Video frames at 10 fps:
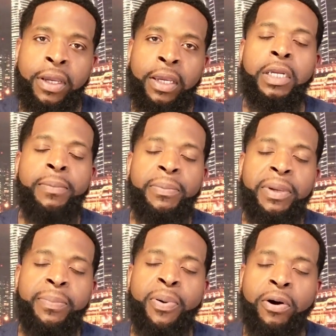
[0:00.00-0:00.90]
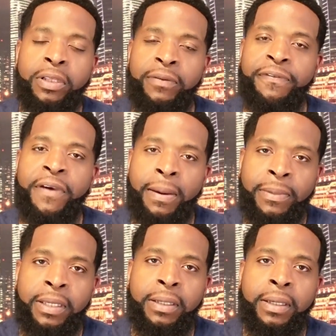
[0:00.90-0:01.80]
Come and be a part of the
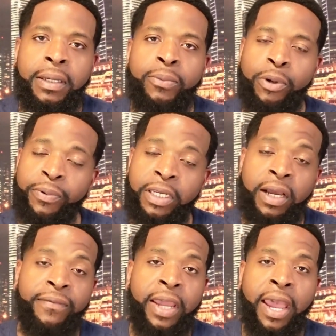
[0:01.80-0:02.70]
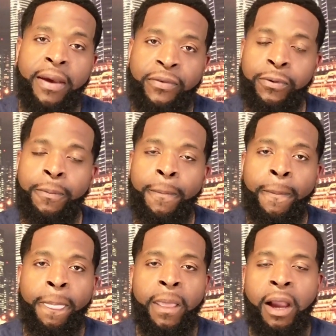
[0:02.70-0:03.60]
family. We would love to have you.
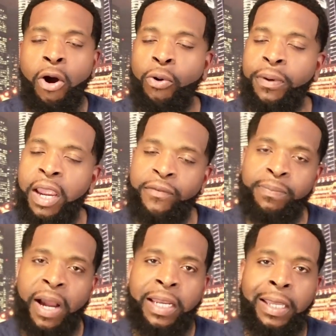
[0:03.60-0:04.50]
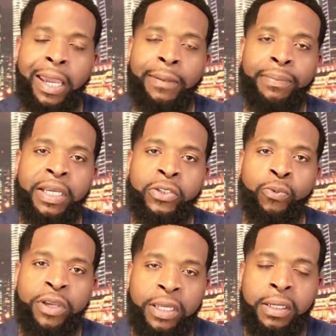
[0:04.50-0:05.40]
I hope everybody had a blessed
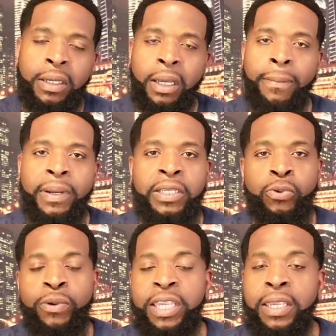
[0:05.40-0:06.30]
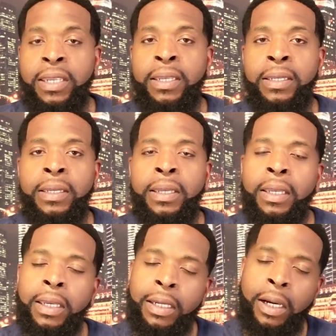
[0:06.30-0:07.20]
week, a blessed weekend,
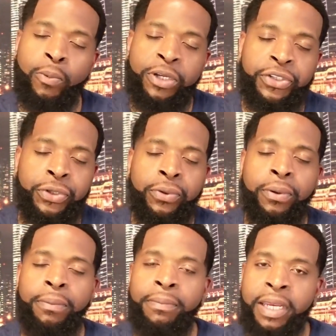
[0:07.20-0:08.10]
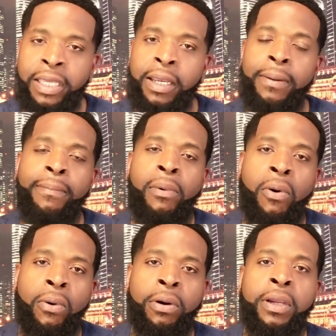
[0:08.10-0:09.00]
and I wish you many
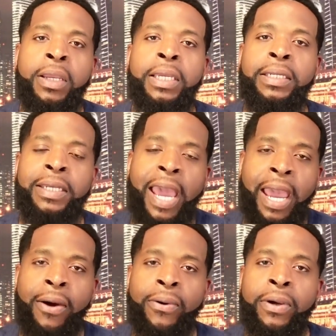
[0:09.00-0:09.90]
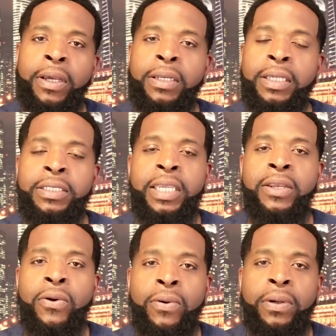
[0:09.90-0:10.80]
more. Now, let's
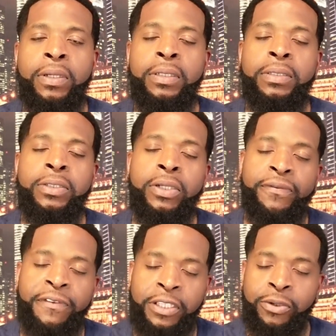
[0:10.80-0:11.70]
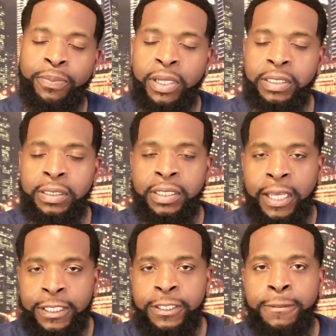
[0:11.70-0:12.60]
get on to the feature
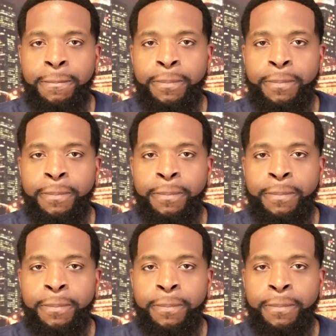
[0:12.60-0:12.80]
presentation.